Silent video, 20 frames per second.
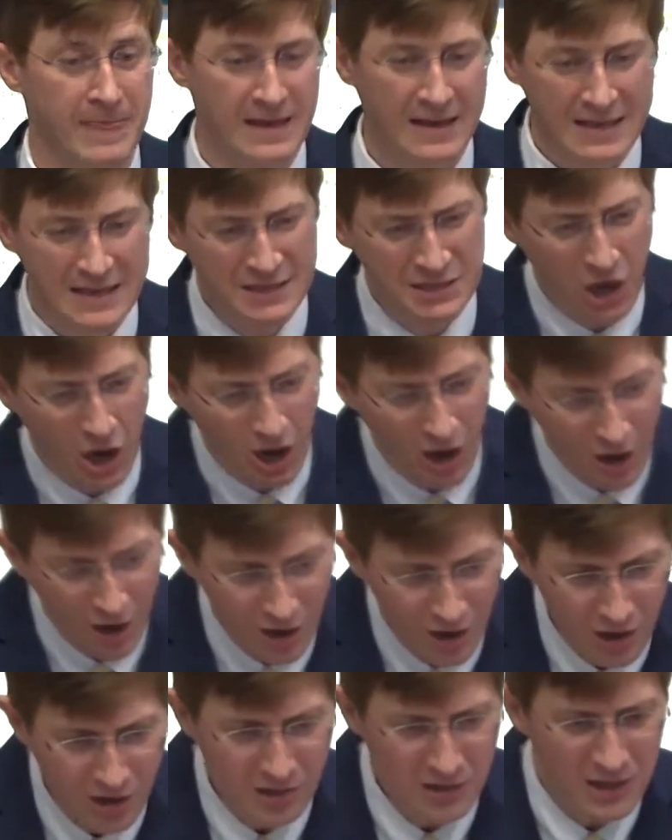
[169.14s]
In
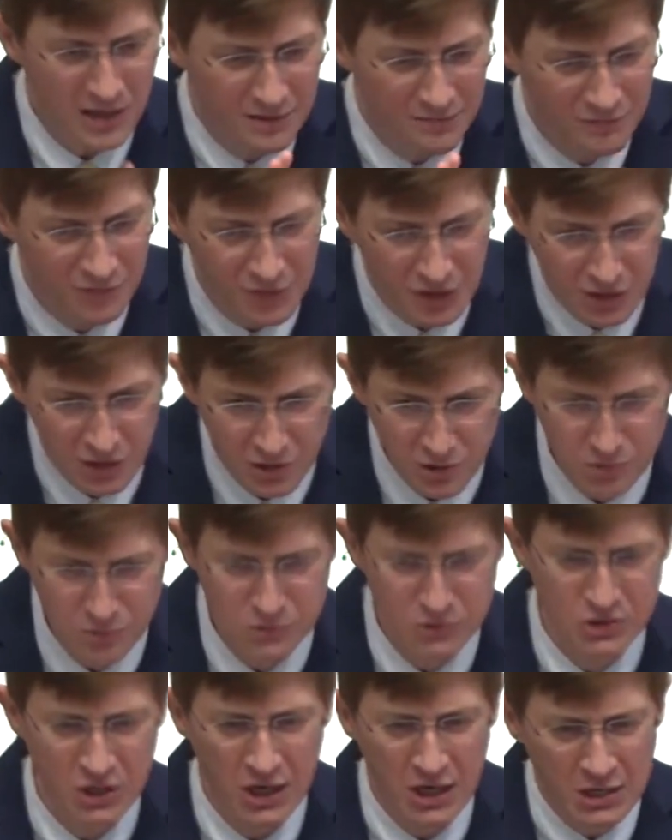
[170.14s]
all of
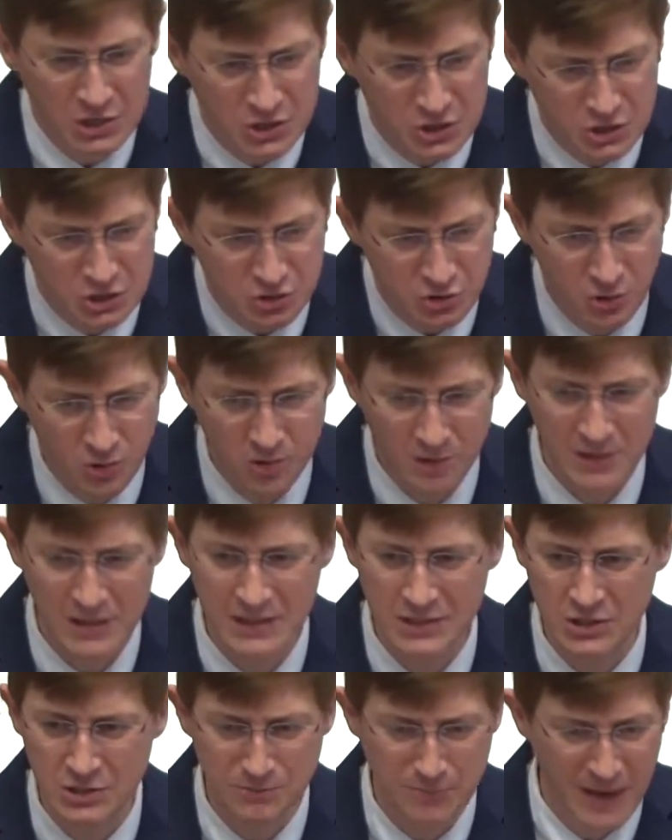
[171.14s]
those
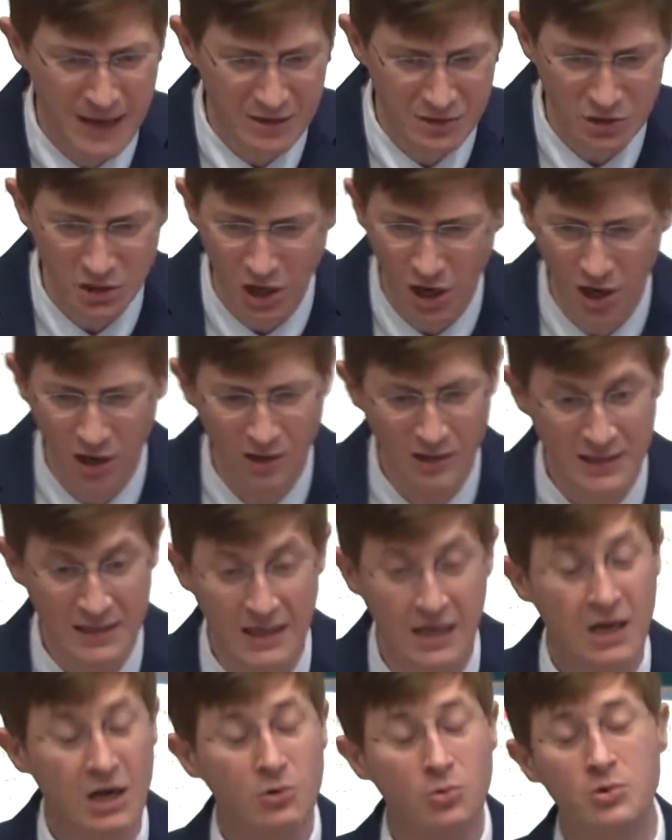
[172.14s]
stories about
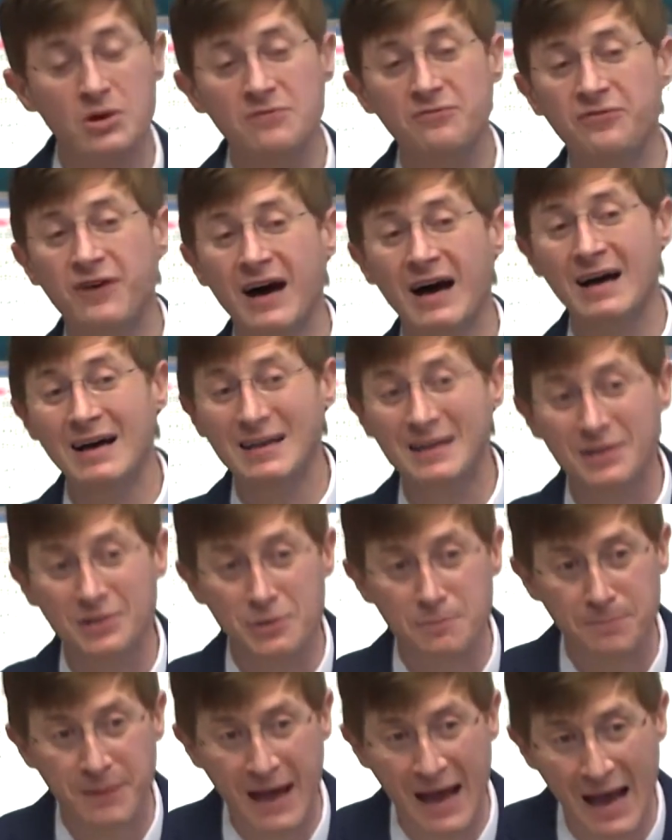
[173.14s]
calling, we find
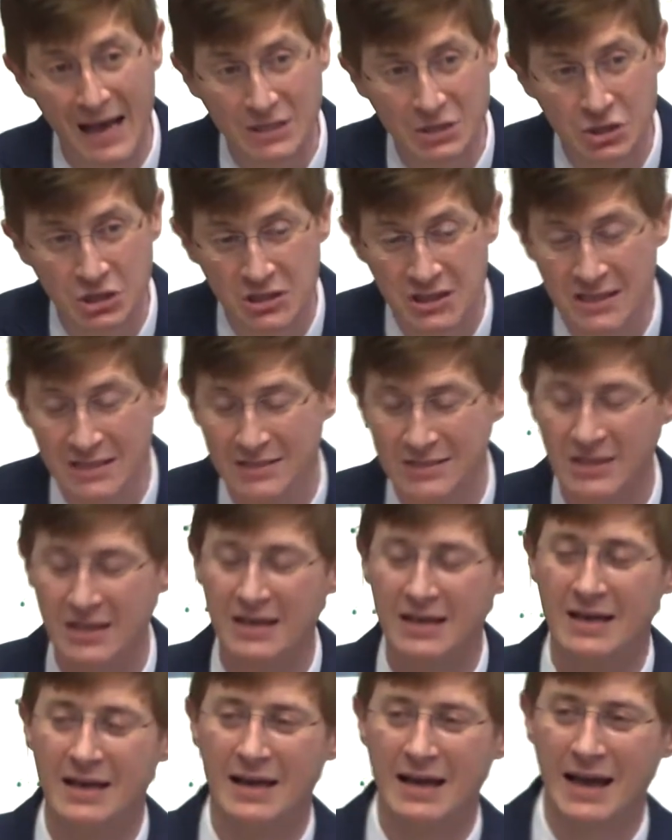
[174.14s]
the passionate
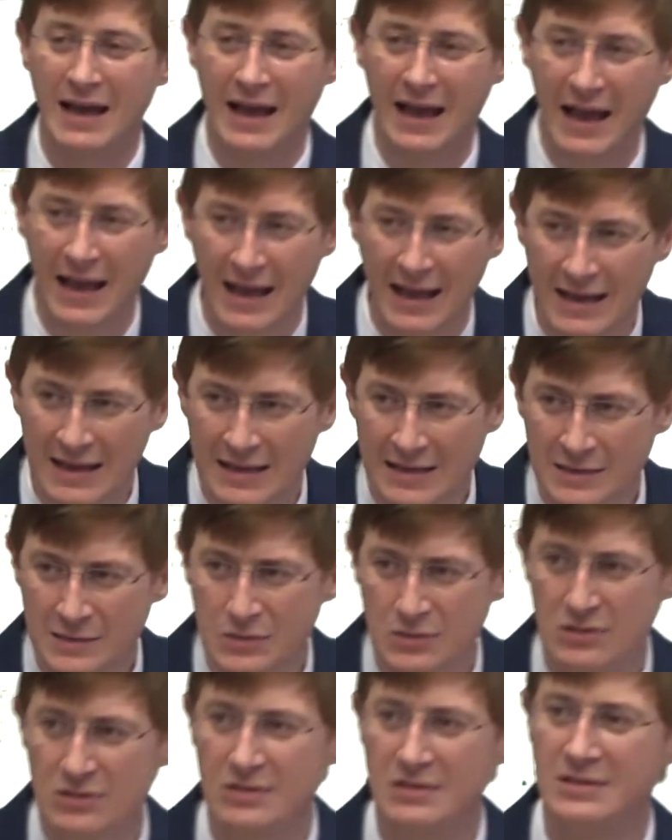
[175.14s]

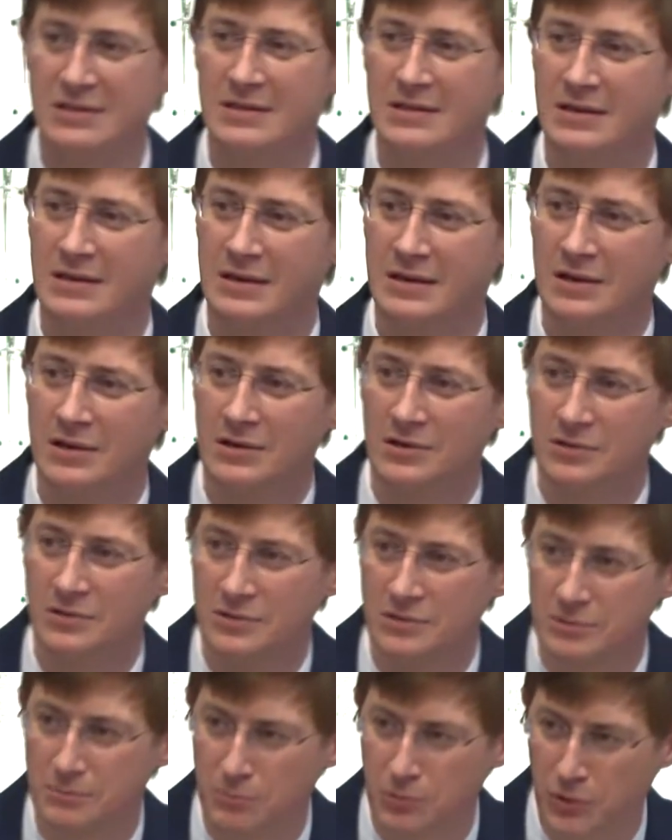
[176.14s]
and
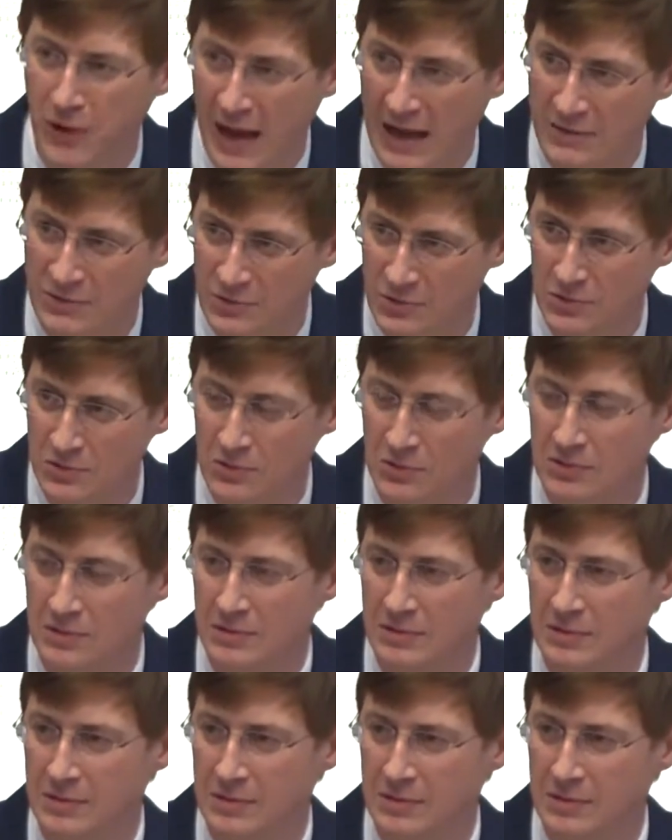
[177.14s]
the practical.